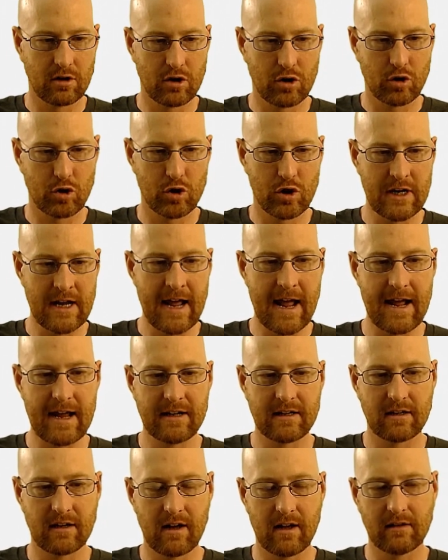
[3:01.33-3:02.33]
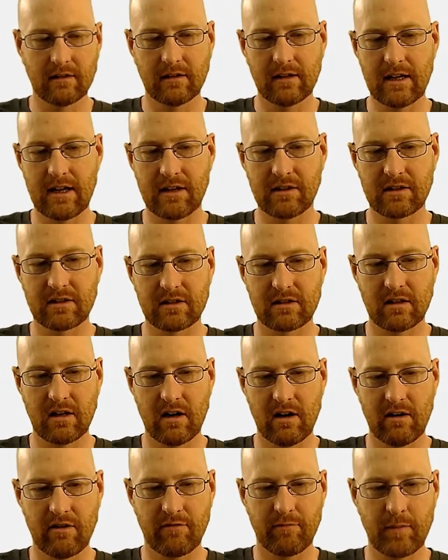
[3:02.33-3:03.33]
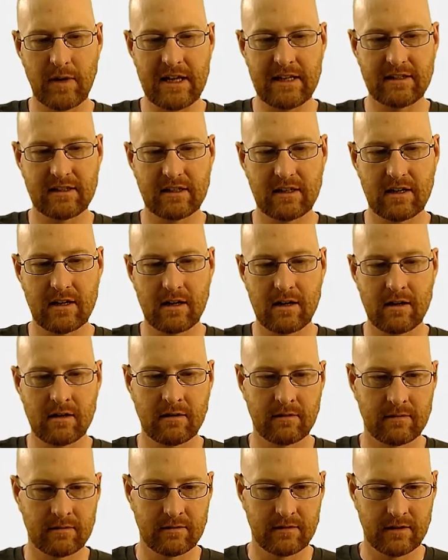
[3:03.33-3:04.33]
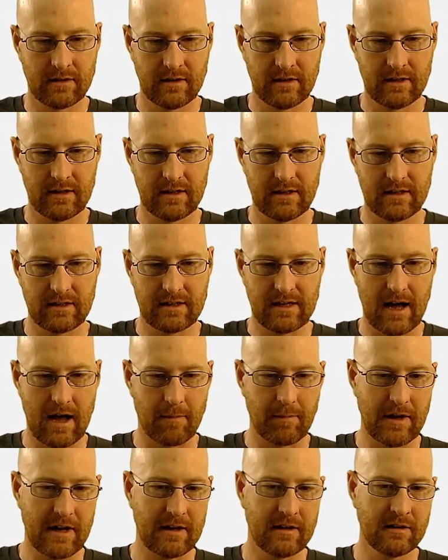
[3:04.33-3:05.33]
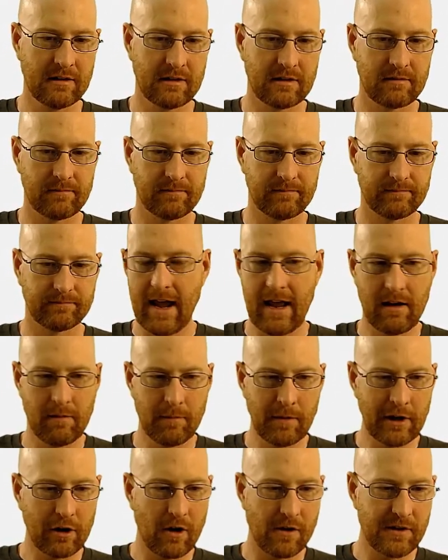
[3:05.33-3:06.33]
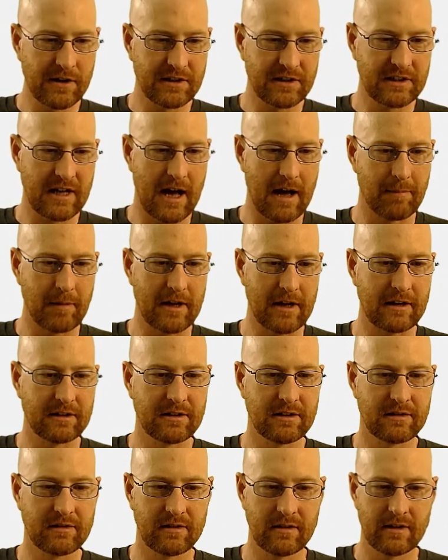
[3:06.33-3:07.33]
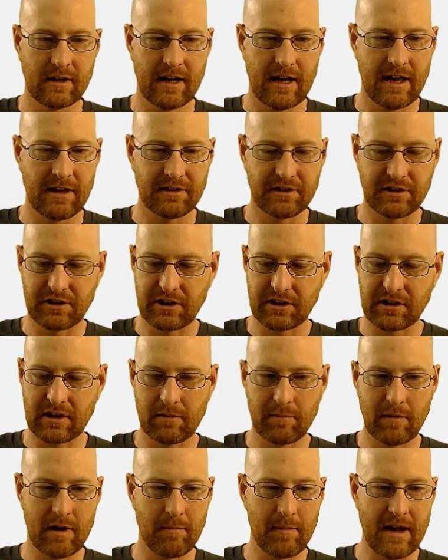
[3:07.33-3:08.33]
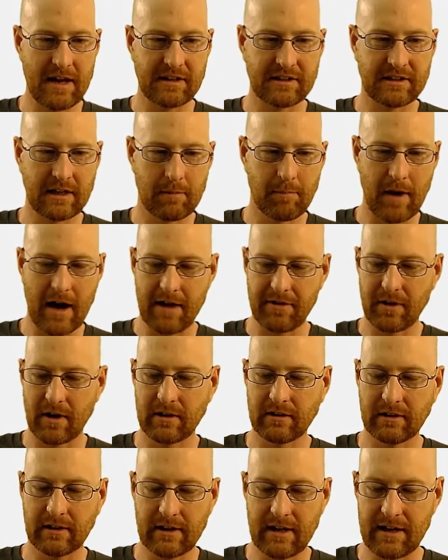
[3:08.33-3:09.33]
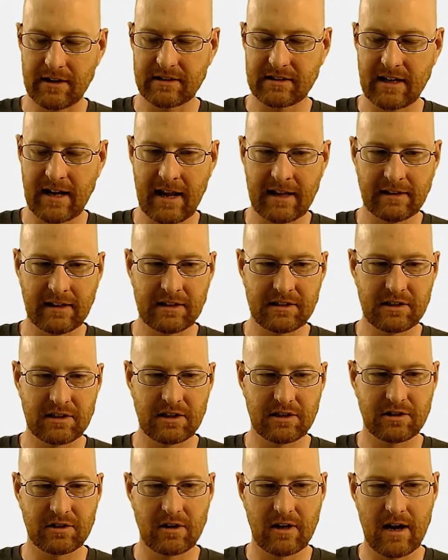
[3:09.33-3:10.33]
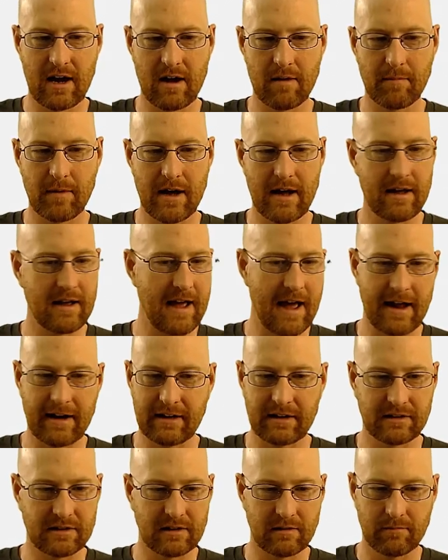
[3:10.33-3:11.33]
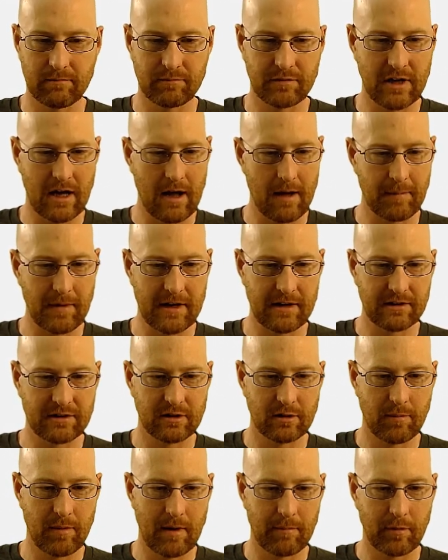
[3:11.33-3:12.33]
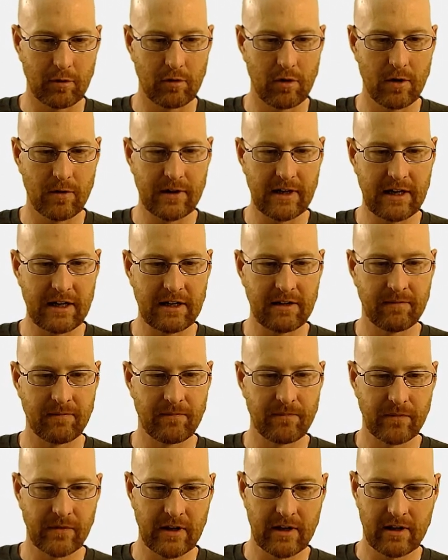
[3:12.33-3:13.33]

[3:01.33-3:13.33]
create a list of pizza toppings. And I'm gonna call this toppings. And this is just gonna be a basic Python list. And let's just start out by adding some toppings. So pepperoni.